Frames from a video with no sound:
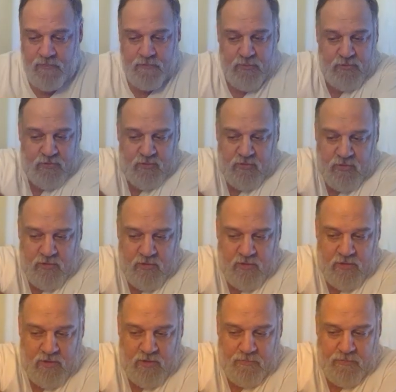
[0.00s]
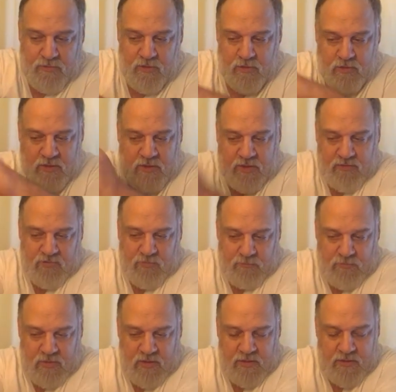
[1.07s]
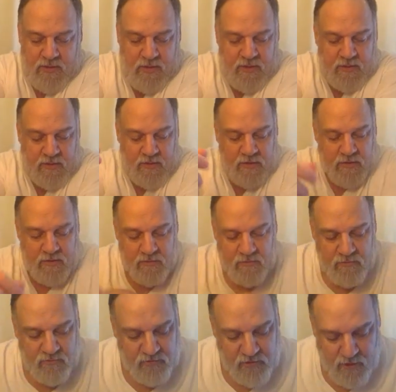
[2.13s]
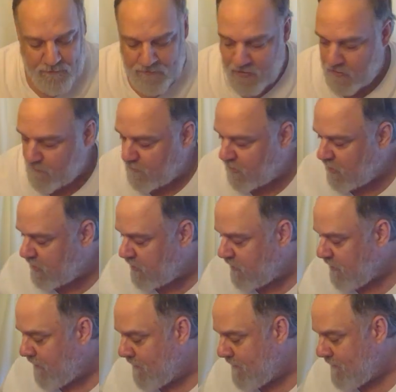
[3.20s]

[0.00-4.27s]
Put your tourniquet up here, catch the blood down there, stop that blood.